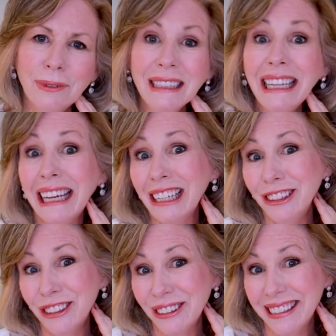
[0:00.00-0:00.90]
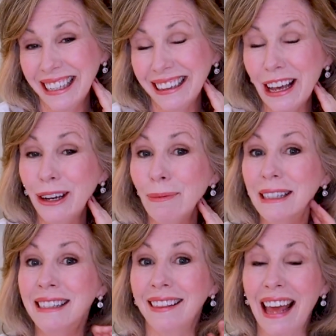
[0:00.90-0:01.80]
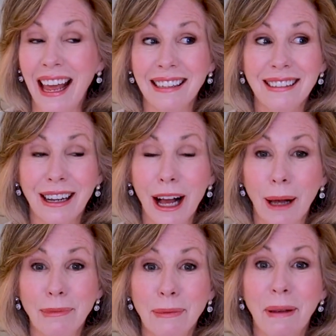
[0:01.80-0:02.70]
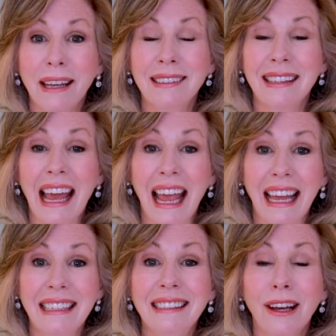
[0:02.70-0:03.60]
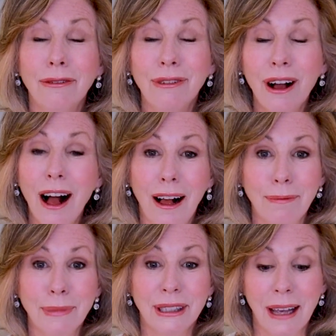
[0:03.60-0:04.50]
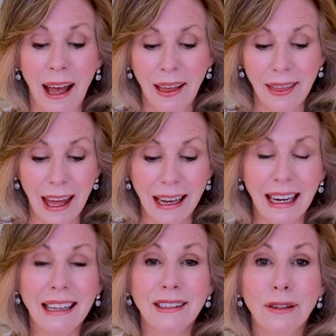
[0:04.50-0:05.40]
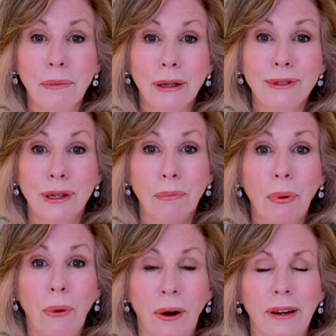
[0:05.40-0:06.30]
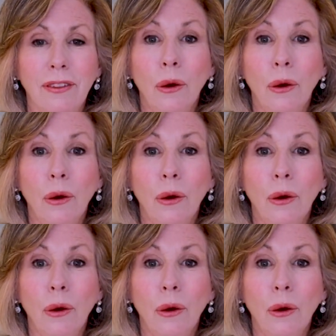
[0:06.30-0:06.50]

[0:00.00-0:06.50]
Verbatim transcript: Really interesting that you're missing the Ace of Cups because the Ace of Cups then is the most important.